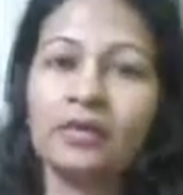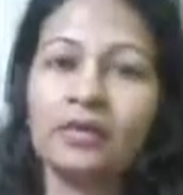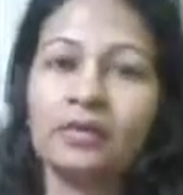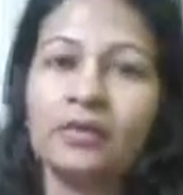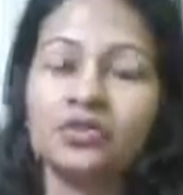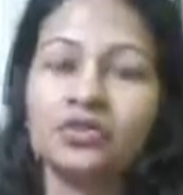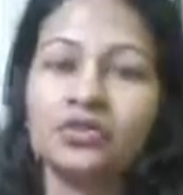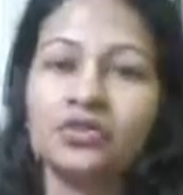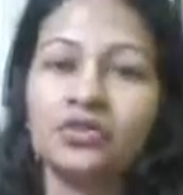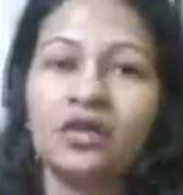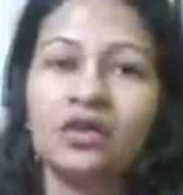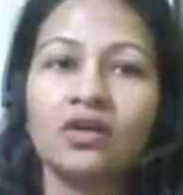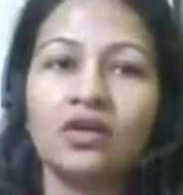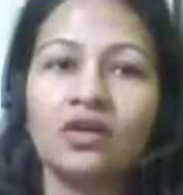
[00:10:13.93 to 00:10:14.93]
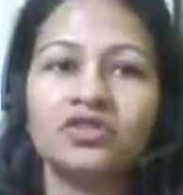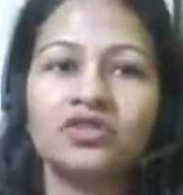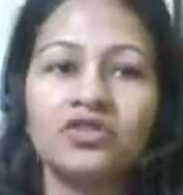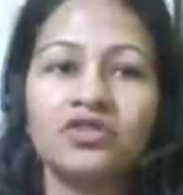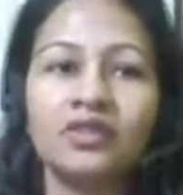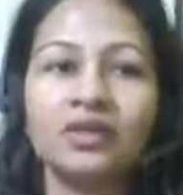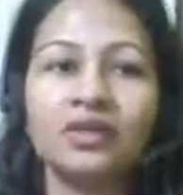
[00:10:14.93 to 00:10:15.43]
emotions are not
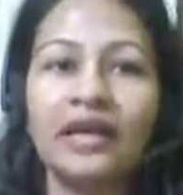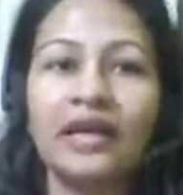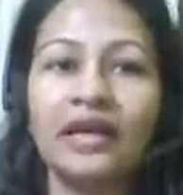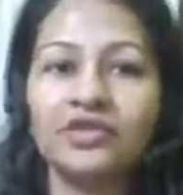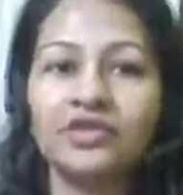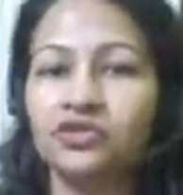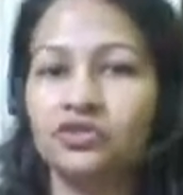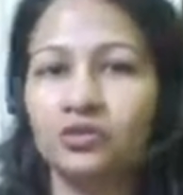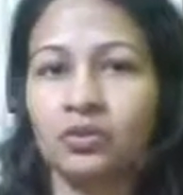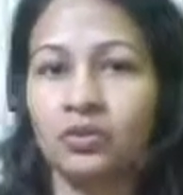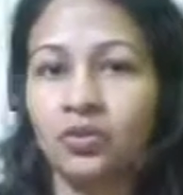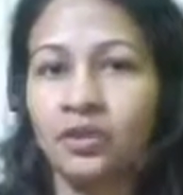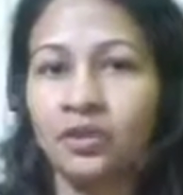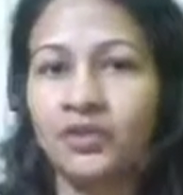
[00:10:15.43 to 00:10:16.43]
just our reactions to the world.